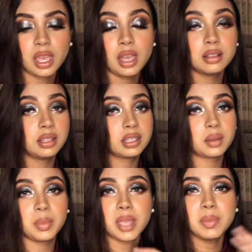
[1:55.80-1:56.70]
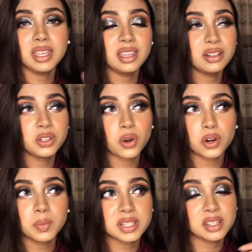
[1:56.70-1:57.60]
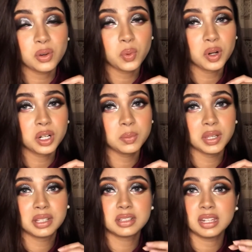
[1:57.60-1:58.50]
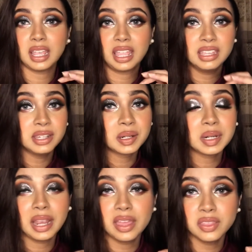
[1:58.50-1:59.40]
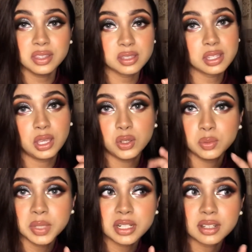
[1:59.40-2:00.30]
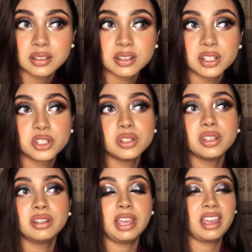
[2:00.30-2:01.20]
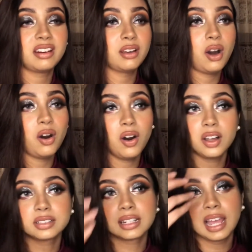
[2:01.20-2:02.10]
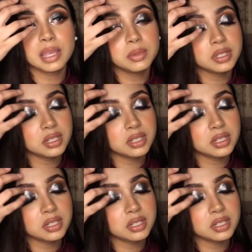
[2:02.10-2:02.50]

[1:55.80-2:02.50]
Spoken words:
Like, maybe in Europe it's gonna work, but here in this humid condition and hot climate,